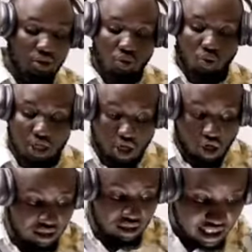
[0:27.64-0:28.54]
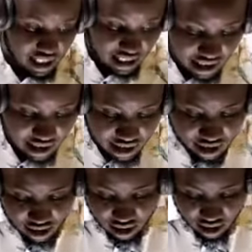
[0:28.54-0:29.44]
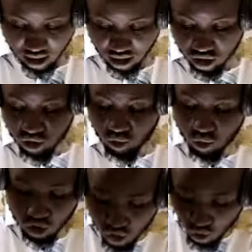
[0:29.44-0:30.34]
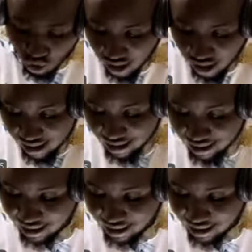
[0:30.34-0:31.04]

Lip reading: what we call the taxes to control the